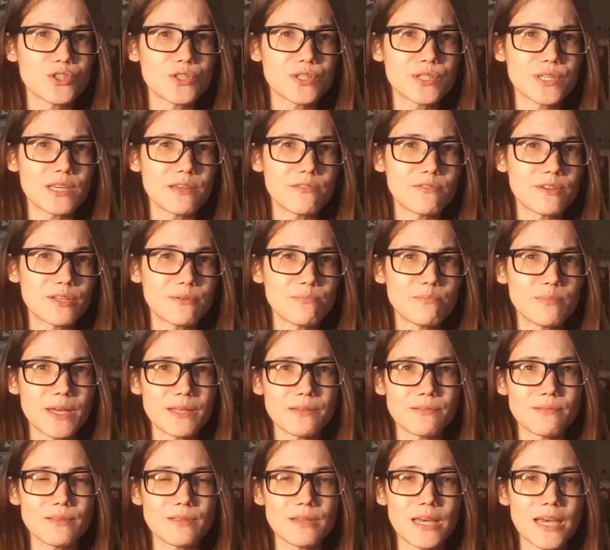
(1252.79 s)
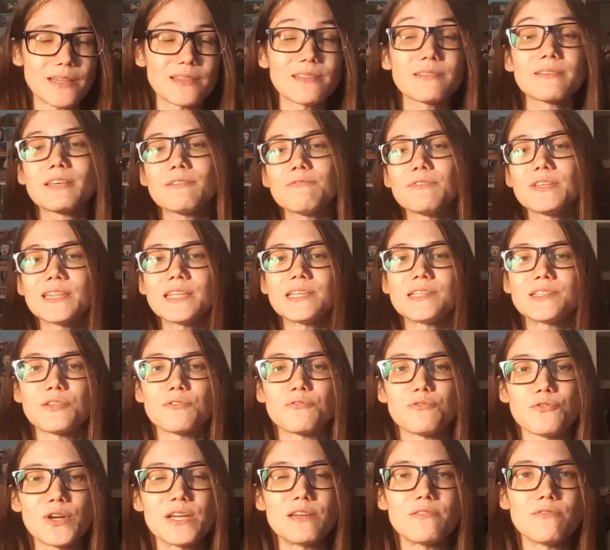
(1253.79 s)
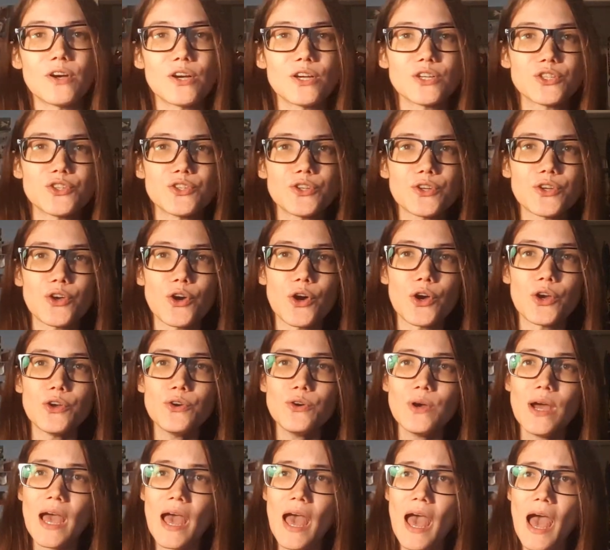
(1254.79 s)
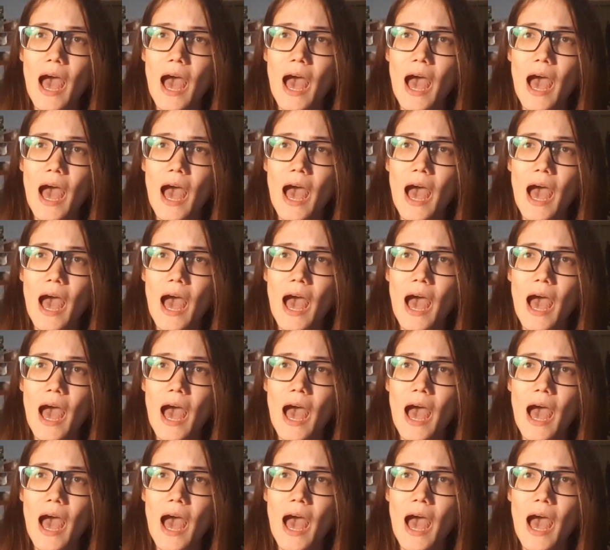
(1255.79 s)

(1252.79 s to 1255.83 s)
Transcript: just give at least the free version a go.